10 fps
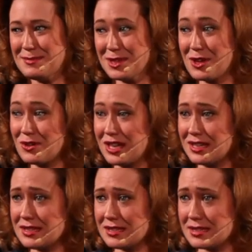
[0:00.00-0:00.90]

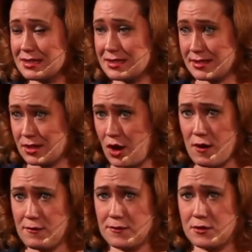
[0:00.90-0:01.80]
Melodious,
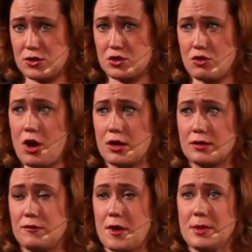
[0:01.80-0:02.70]
soft, strong,
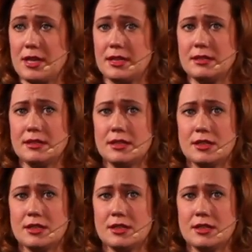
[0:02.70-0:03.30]
feminine.